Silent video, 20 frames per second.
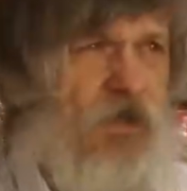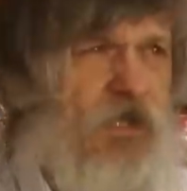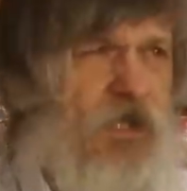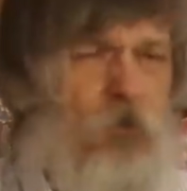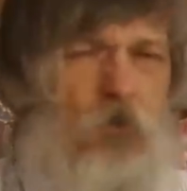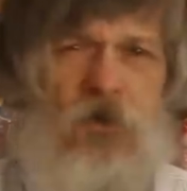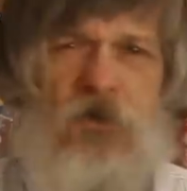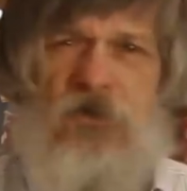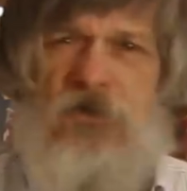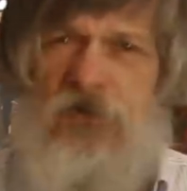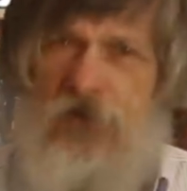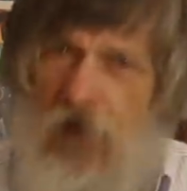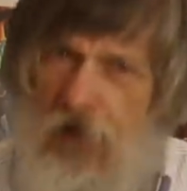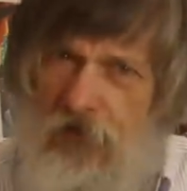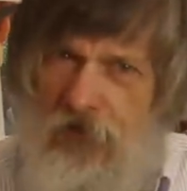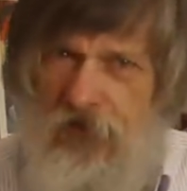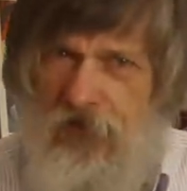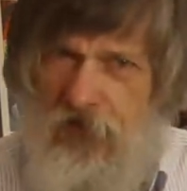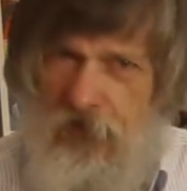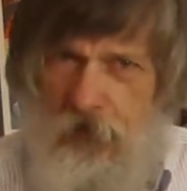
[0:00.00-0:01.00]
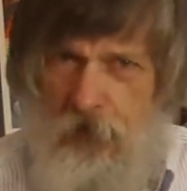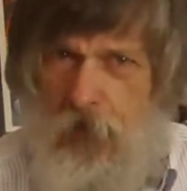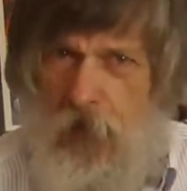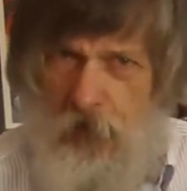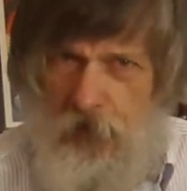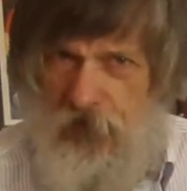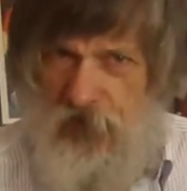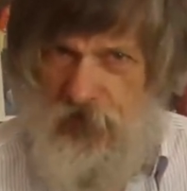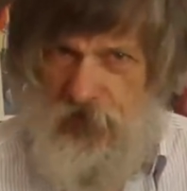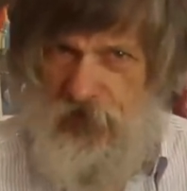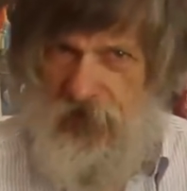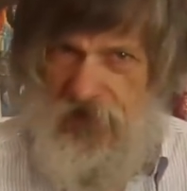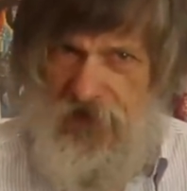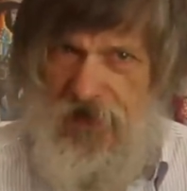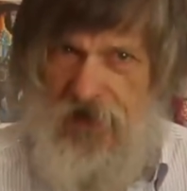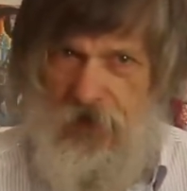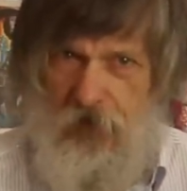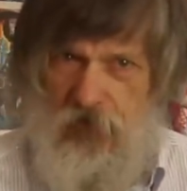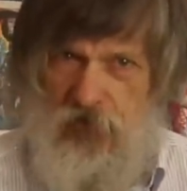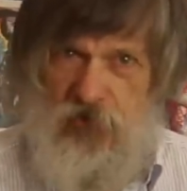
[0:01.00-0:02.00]
There were dozens of publishers in
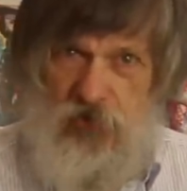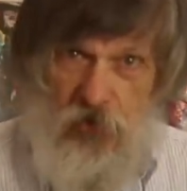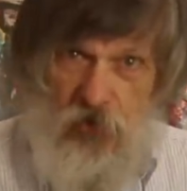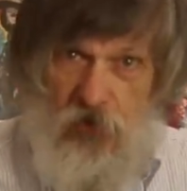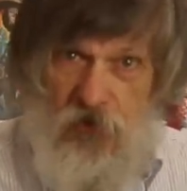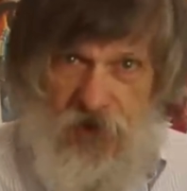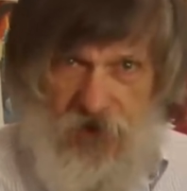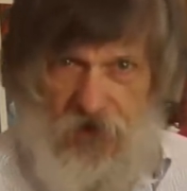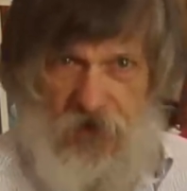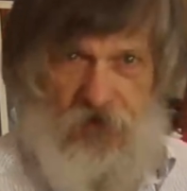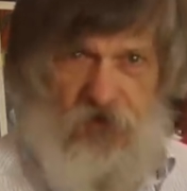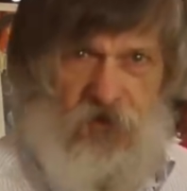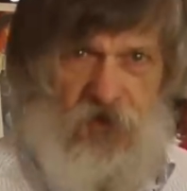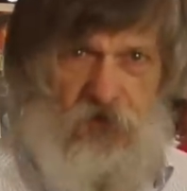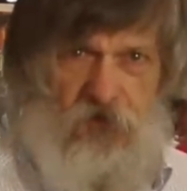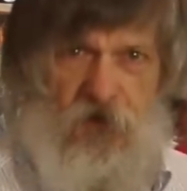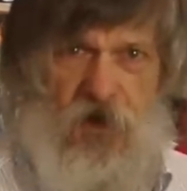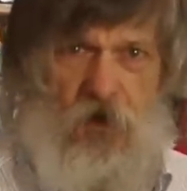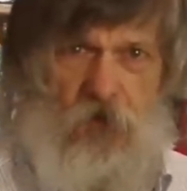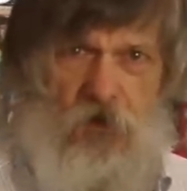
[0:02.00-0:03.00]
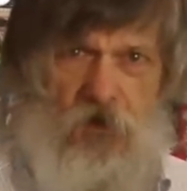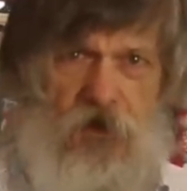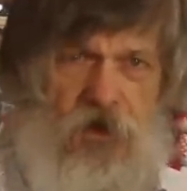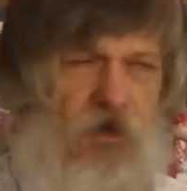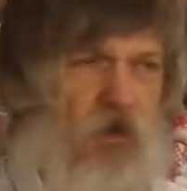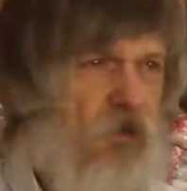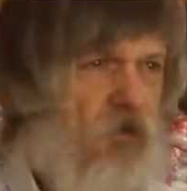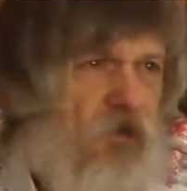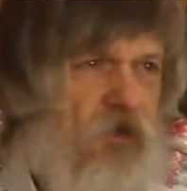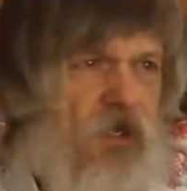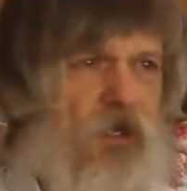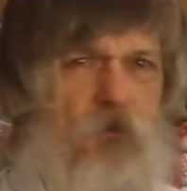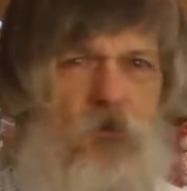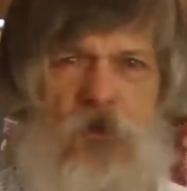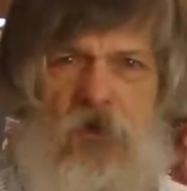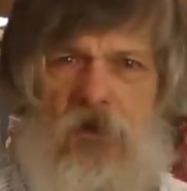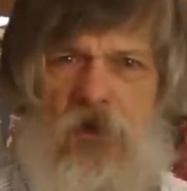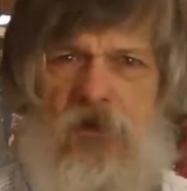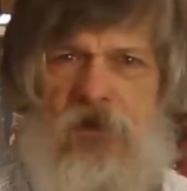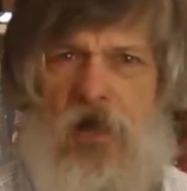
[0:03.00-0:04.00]
Edo churning this stuff out, and it
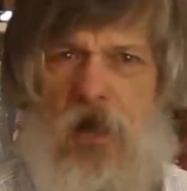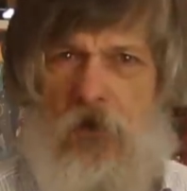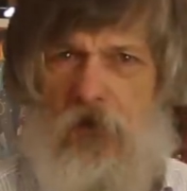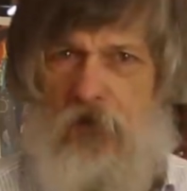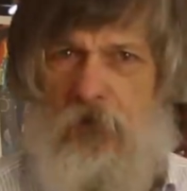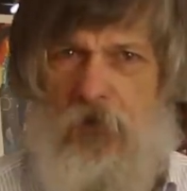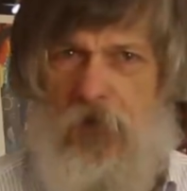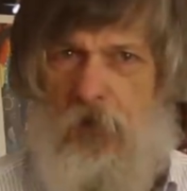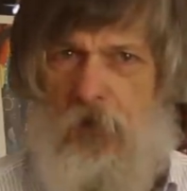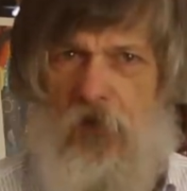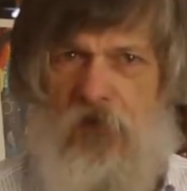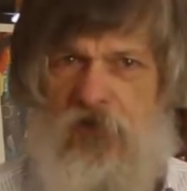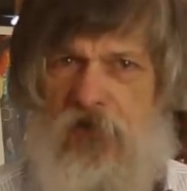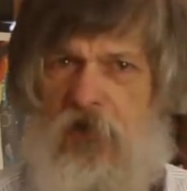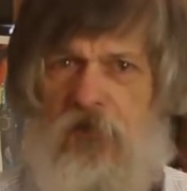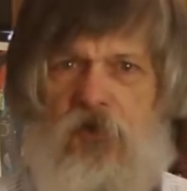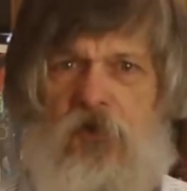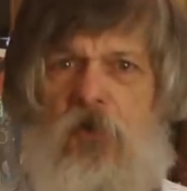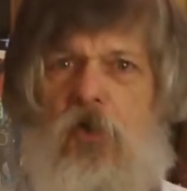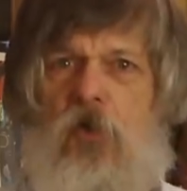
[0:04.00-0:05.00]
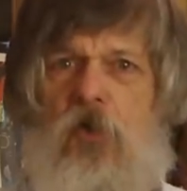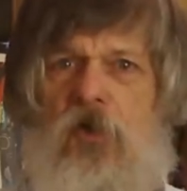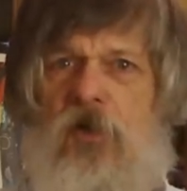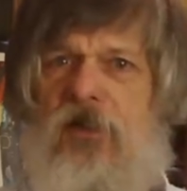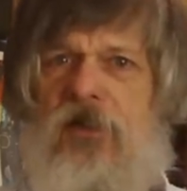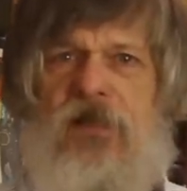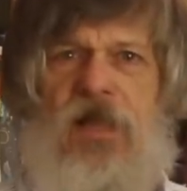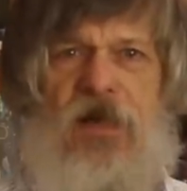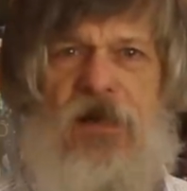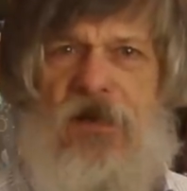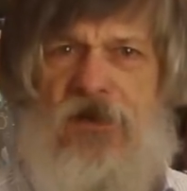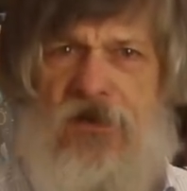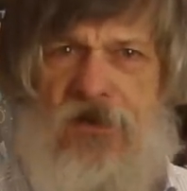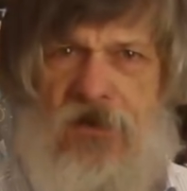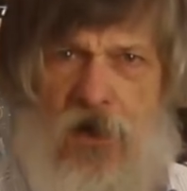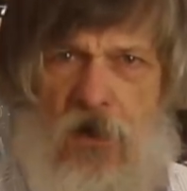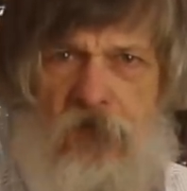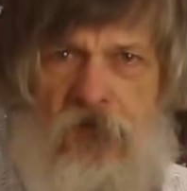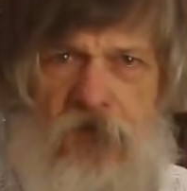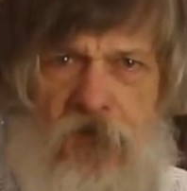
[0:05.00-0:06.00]
seems that the townspeople just couldn't get
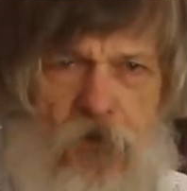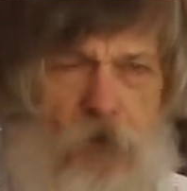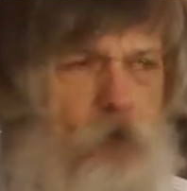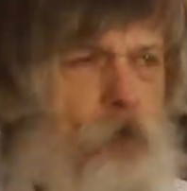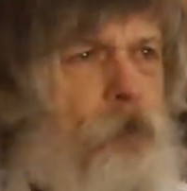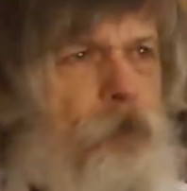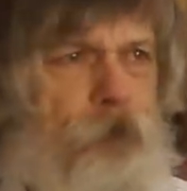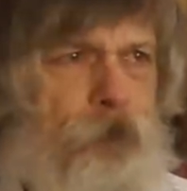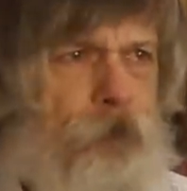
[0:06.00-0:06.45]
enough of them.